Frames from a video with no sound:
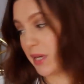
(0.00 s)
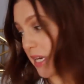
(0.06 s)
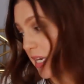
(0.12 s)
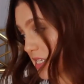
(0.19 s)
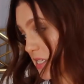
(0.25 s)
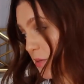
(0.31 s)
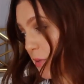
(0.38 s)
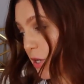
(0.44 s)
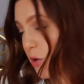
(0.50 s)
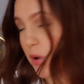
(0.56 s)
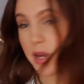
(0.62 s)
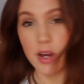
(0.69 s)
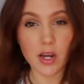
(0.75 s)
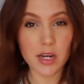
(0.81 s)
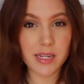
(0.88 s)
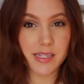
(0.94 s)
Because to be
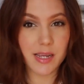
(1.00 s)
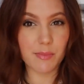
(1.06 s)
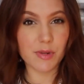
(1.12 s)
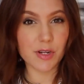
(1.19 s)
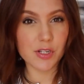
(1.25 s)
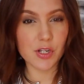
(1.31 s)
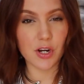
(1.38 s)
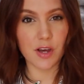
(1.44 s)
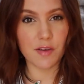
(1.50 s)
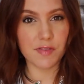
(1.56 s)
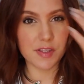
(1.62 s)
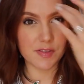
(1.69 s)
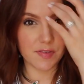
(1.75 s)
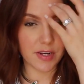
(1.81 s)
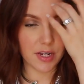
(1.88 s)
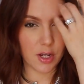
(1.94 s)
quite honest, I'm gonna start off
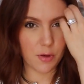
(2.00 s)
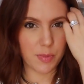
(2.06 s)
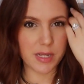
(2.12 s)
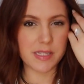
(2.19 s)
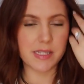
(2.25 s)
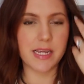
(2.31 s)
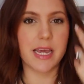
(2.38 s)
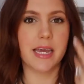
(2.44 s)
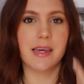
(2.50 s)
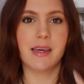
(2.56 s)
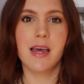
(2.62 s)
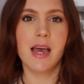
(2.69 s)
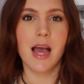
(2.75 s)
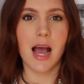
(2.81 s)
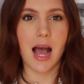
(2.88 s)
this video by saying